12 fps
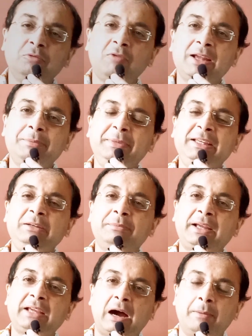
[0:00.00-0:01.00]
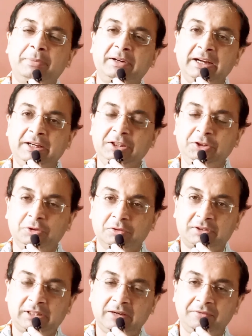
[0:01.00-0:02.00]
do I mean by upgrading
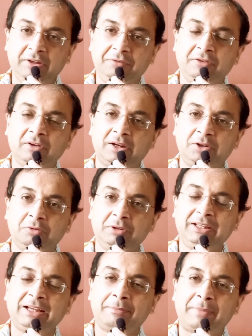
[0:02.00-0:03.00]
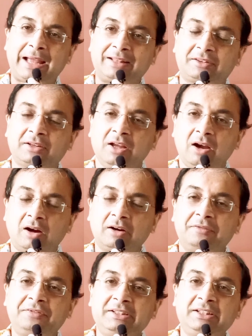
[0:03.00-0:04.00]
yourself? If you are doing a math or
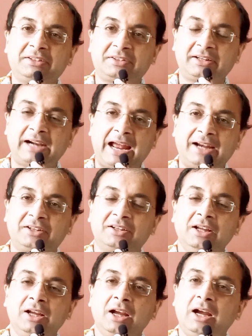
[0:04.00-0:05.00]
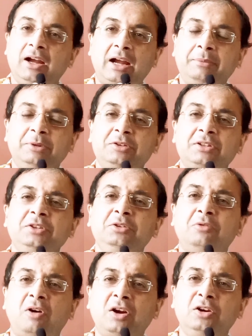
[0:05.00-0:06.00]
a physics grad, I mean to say,
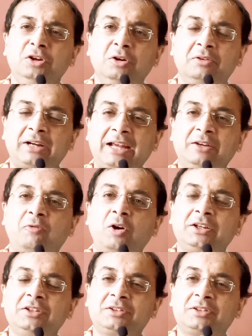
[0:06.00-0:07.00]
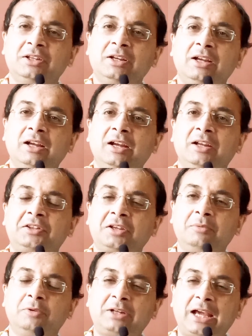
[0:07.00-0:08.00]
you all know, right, what is
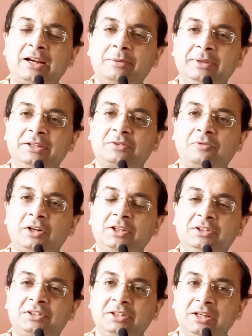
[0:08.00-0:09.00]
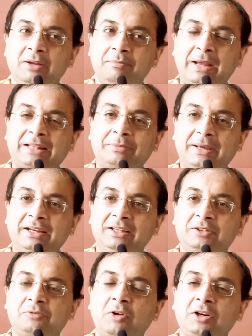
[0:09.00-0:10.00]
thermodynamics, what is
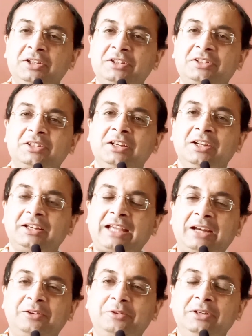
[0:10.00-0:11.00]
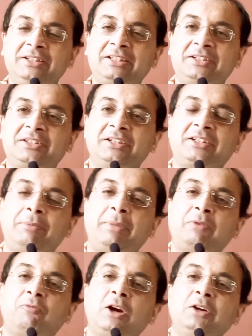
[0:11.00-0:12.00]
mathematics, what is calculus, etc.
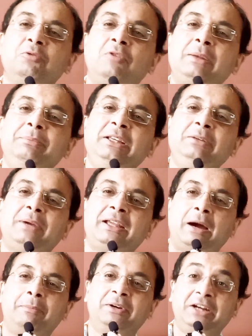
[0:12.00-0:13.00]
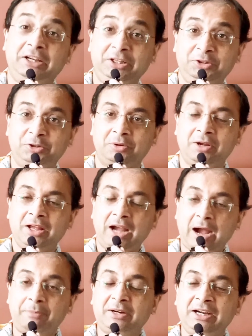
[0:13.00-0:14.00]
But what do I mean by
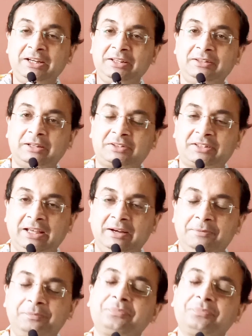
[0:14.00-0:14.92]
upgrading the skill?